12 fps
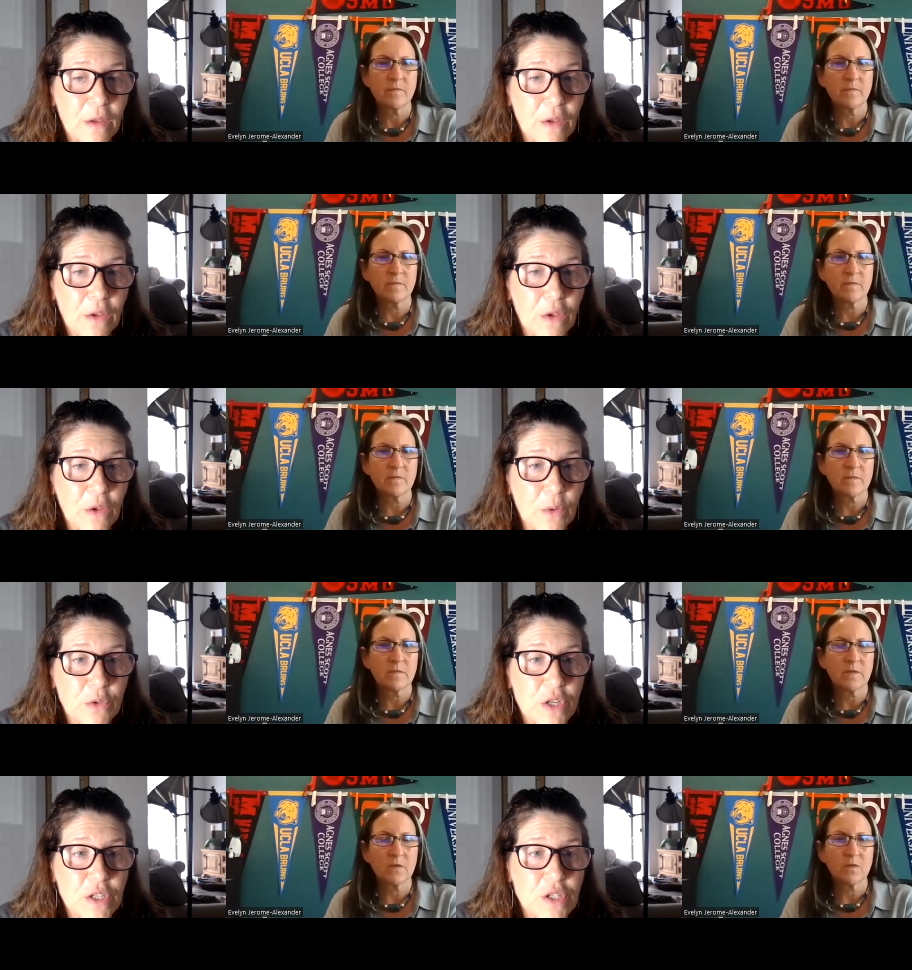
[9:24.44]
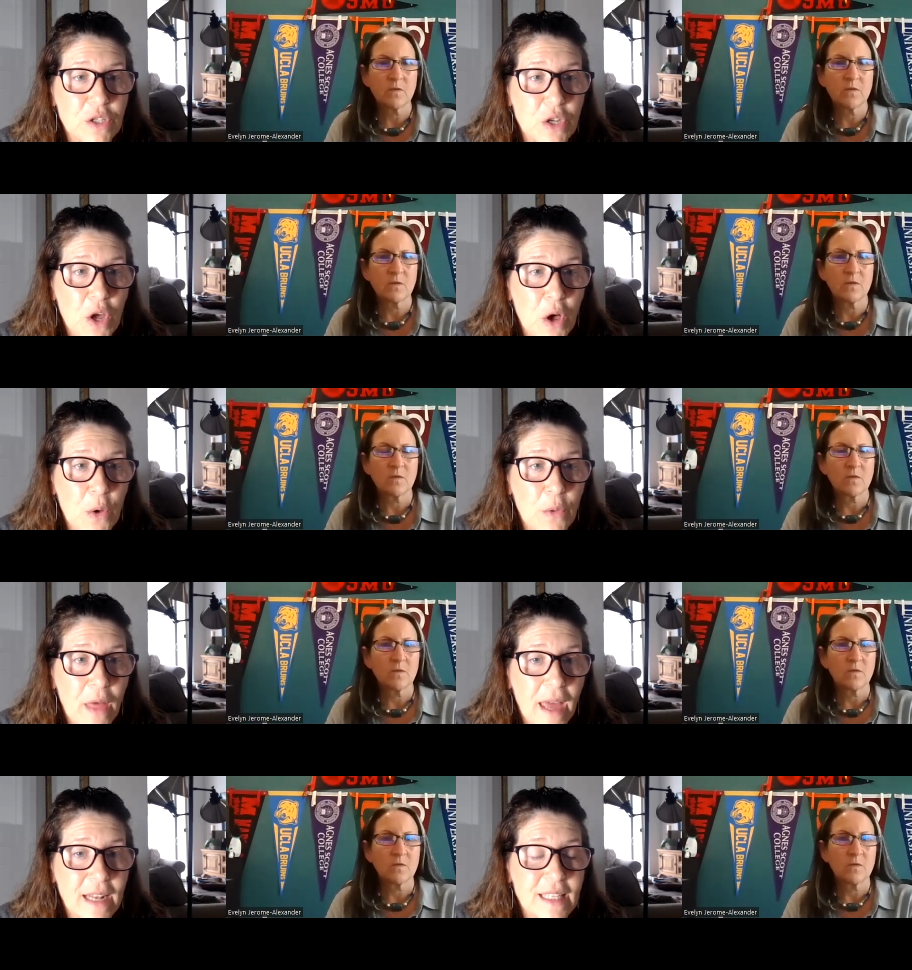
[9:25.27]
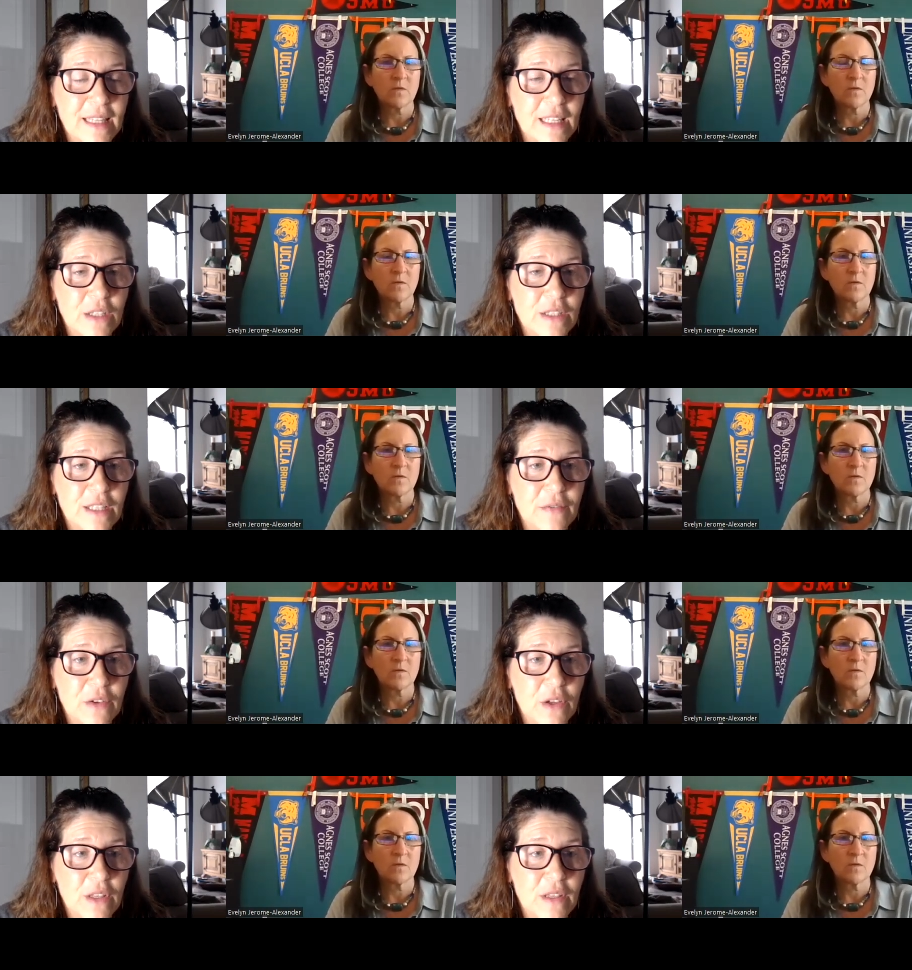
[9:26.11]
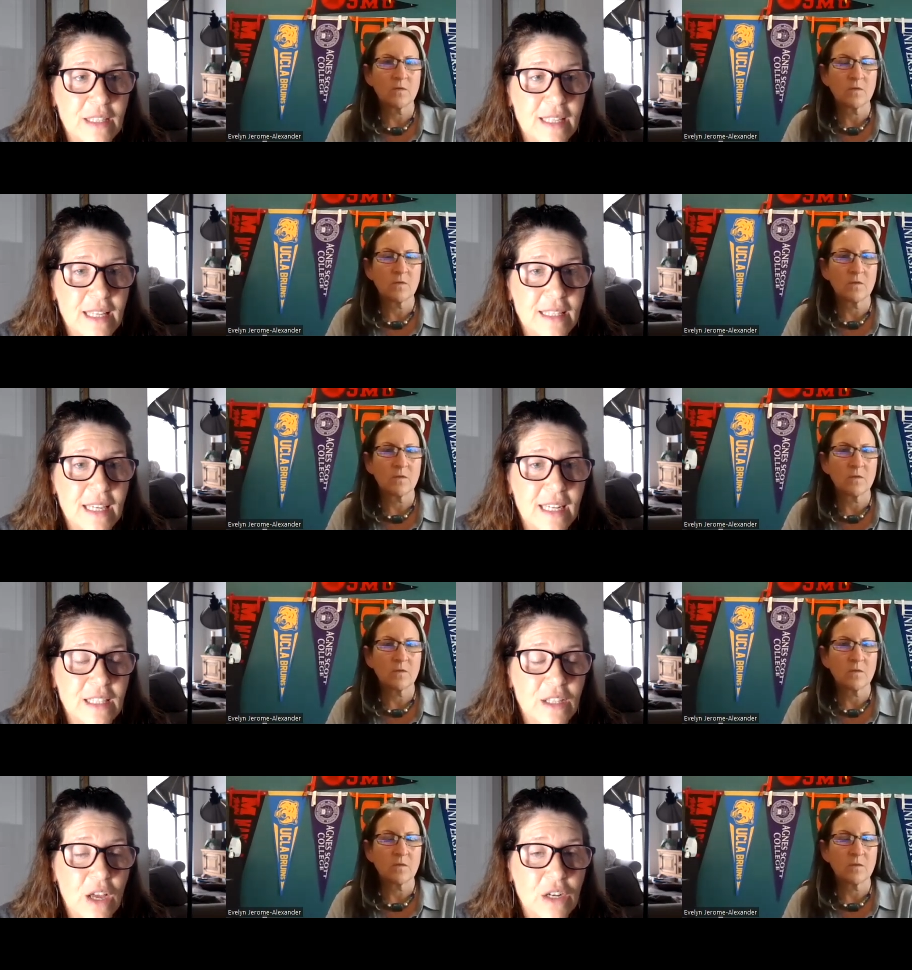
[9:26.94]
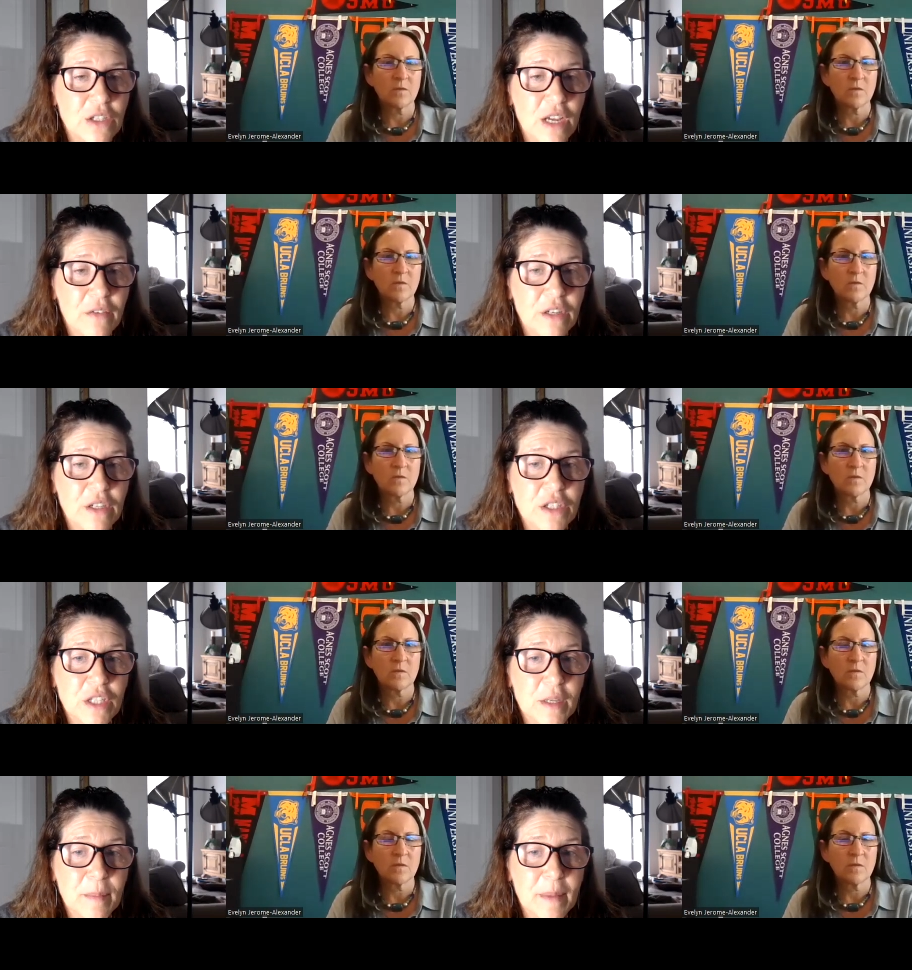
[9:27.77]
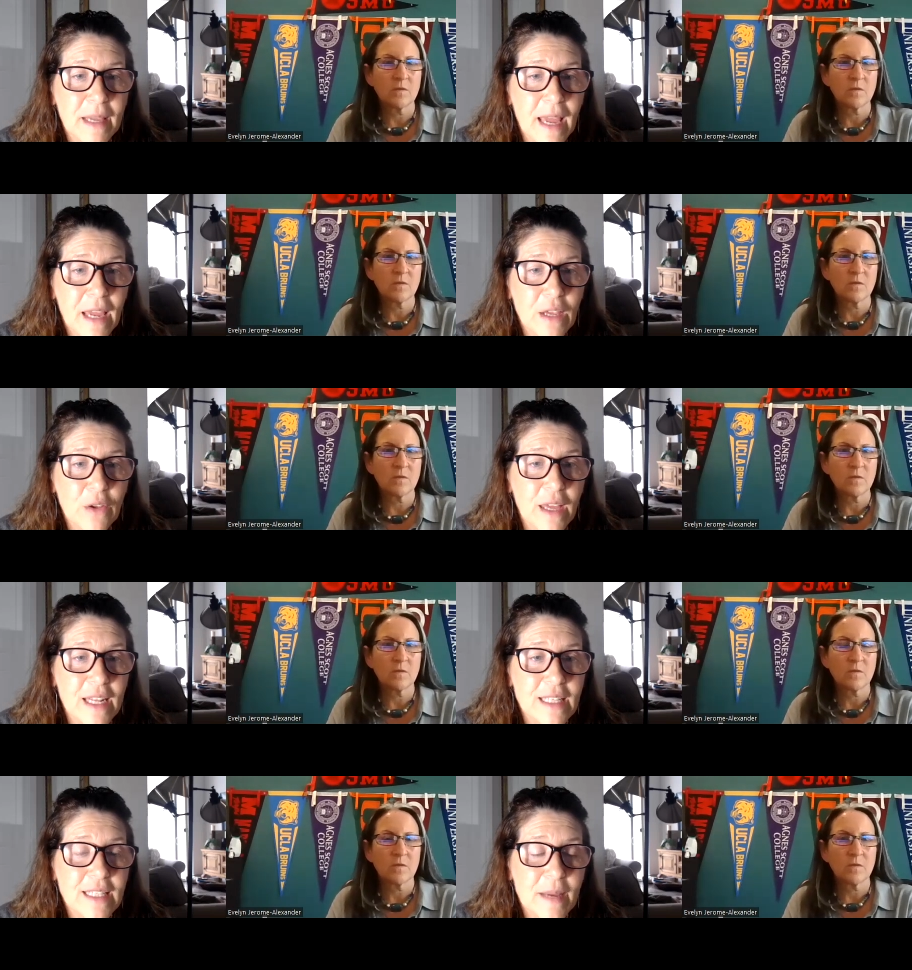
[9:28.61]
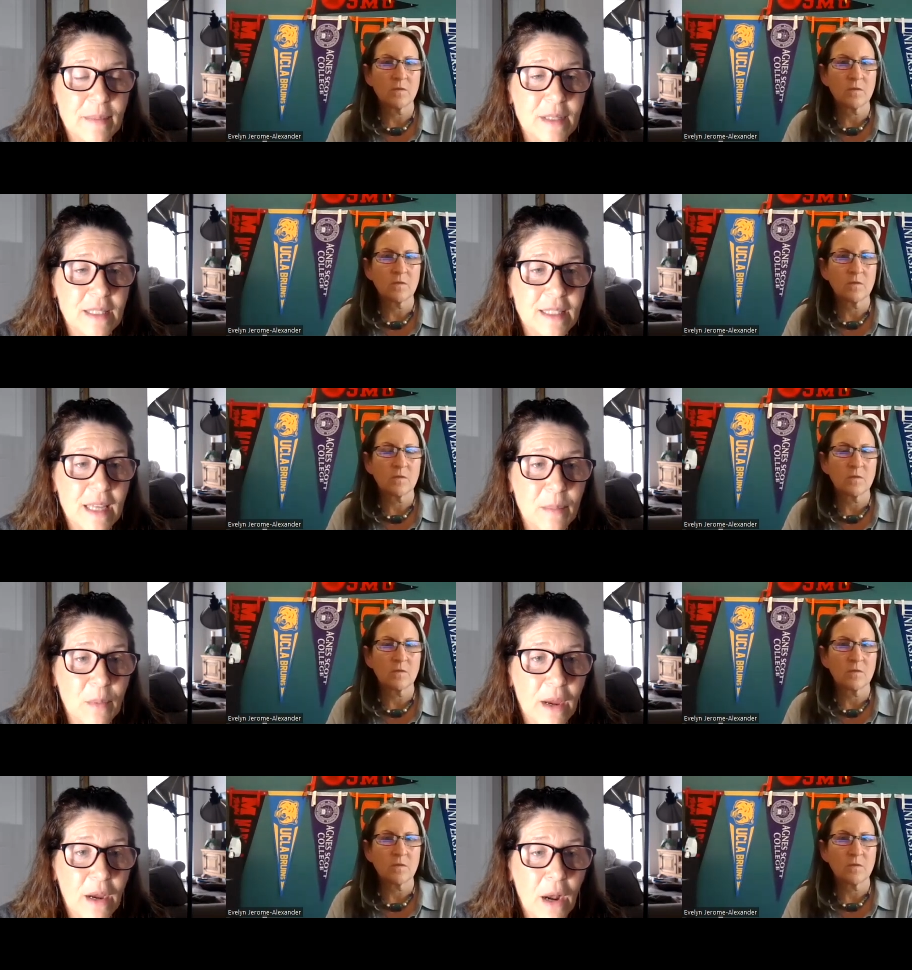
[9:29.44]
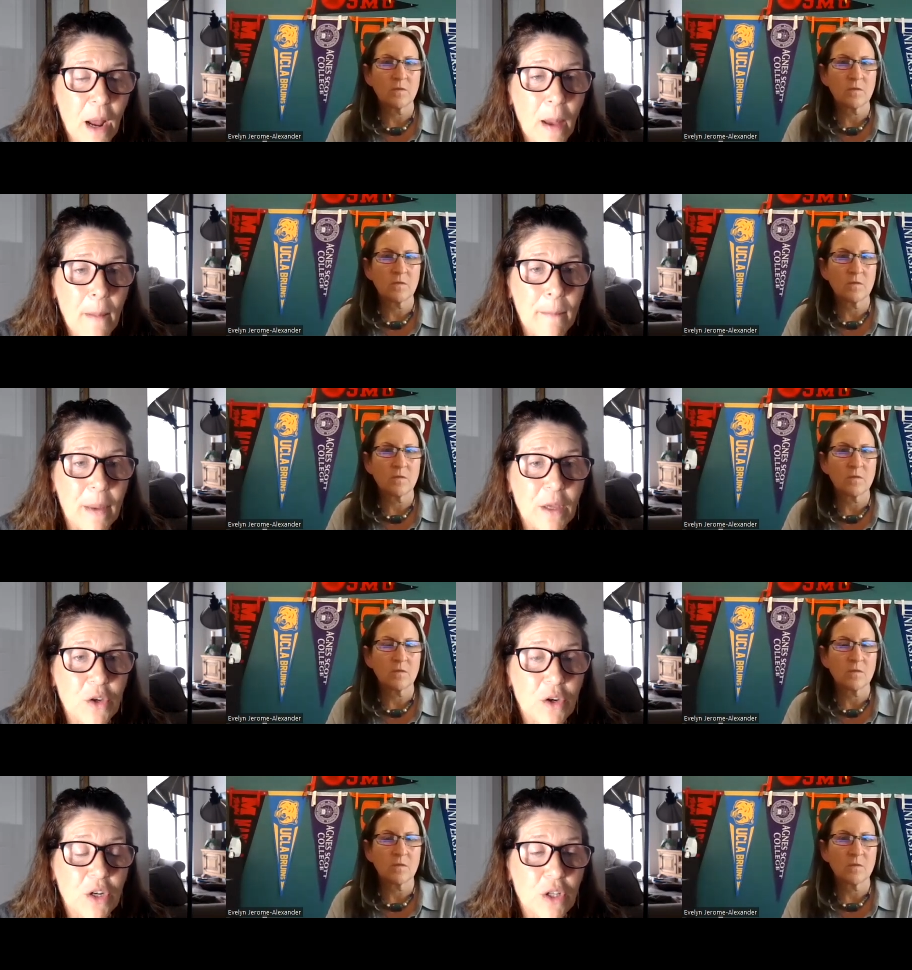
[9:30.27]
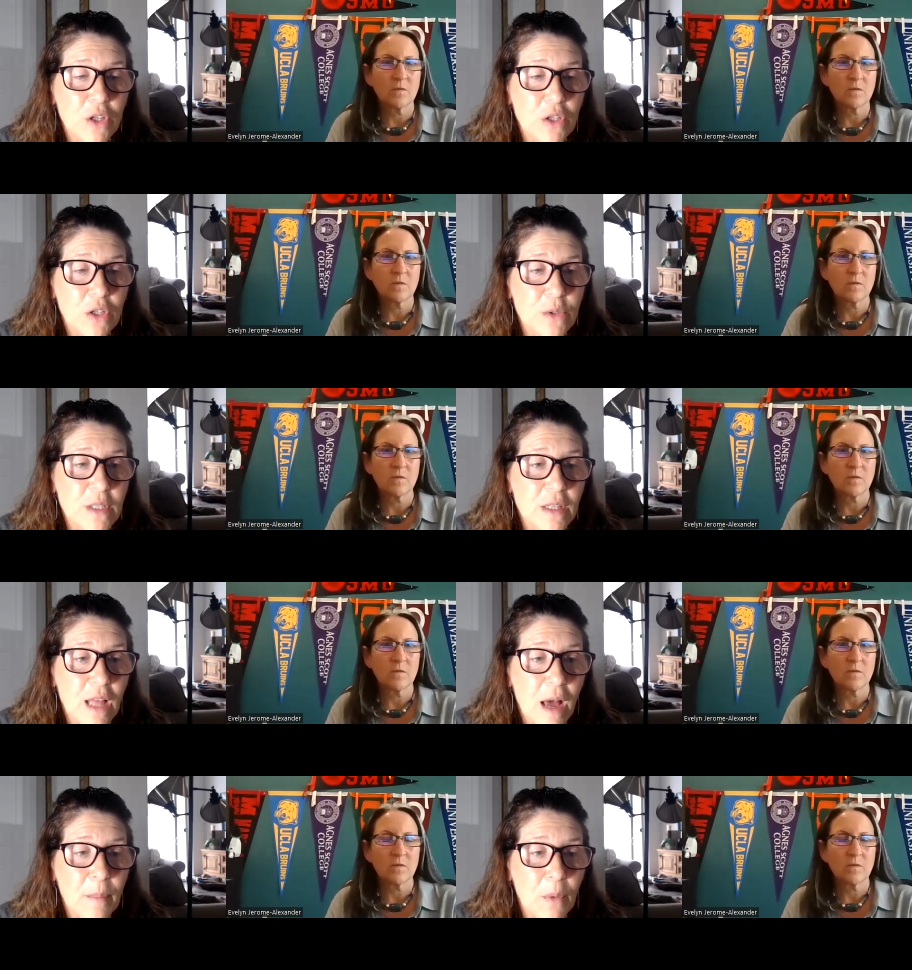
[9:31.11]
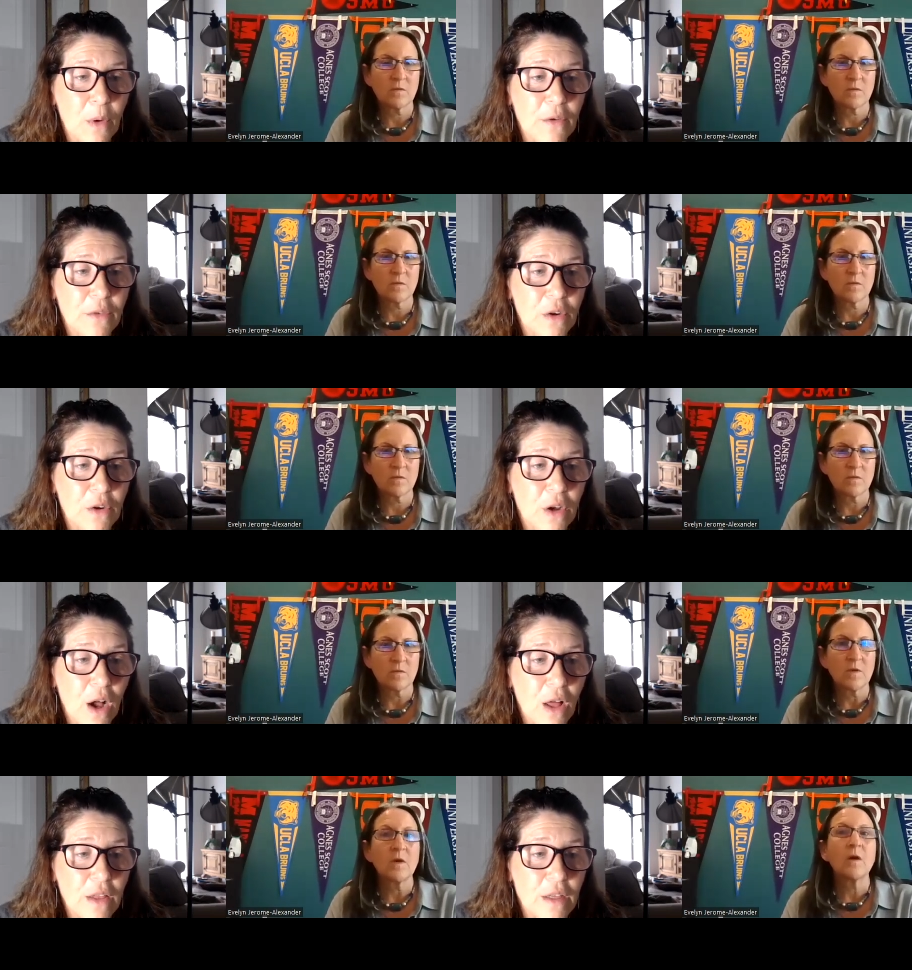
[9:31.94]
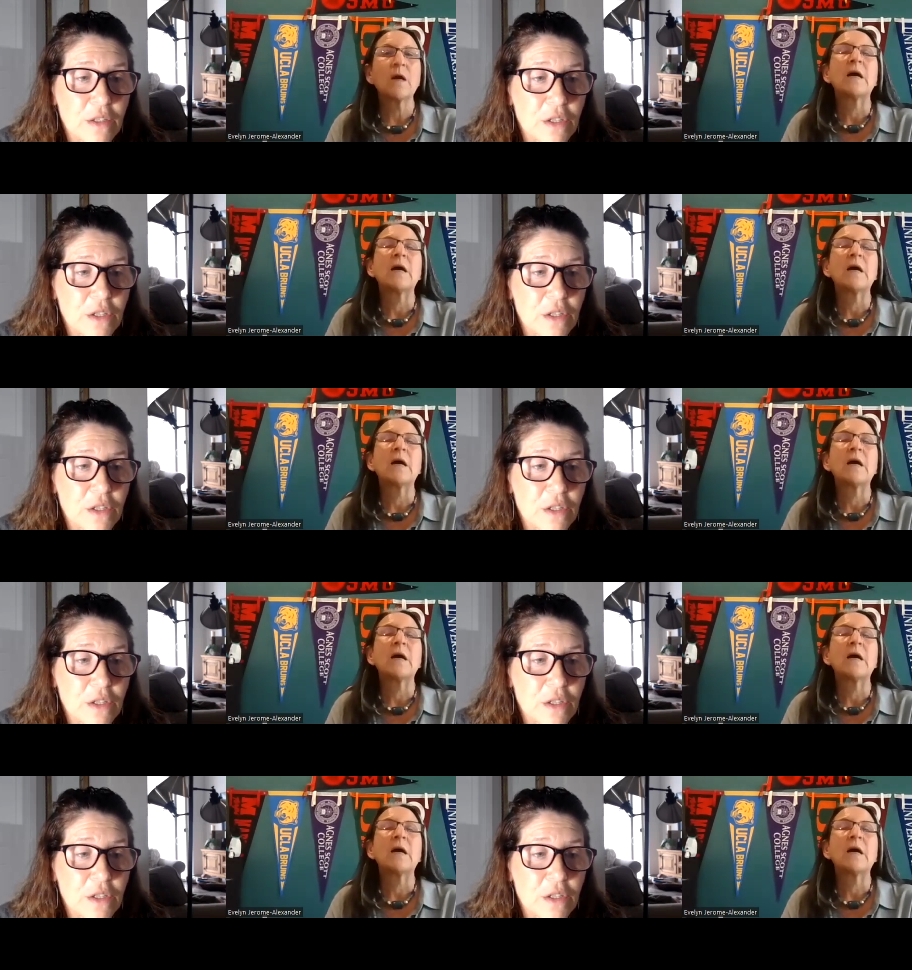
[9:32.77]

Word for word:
Speaker 1: you just know that it's a little difficult in the sense that as long as you have a good GPA, you'll get accepted somewhere, but you're going to lose a lot more of your college